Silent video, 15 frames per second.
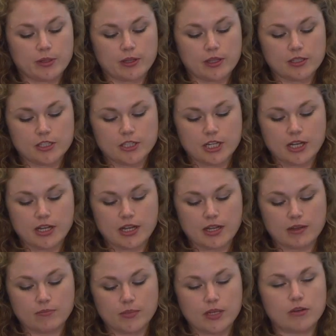pathology
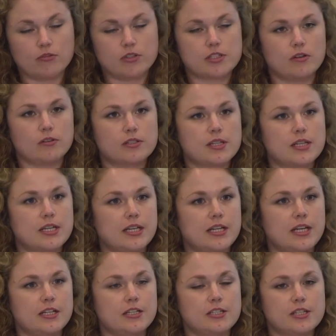and results that are
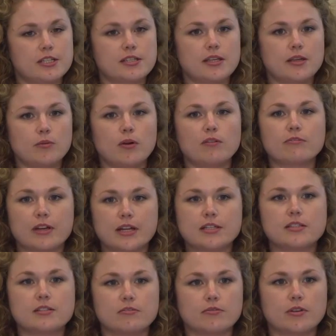needed to see what
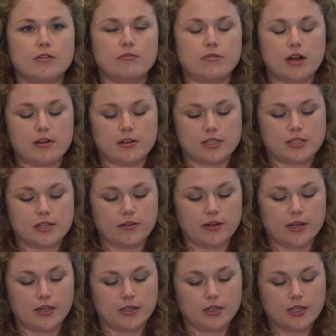phase of virus they're
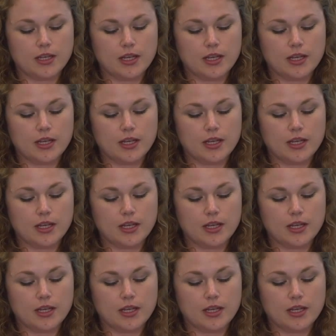in.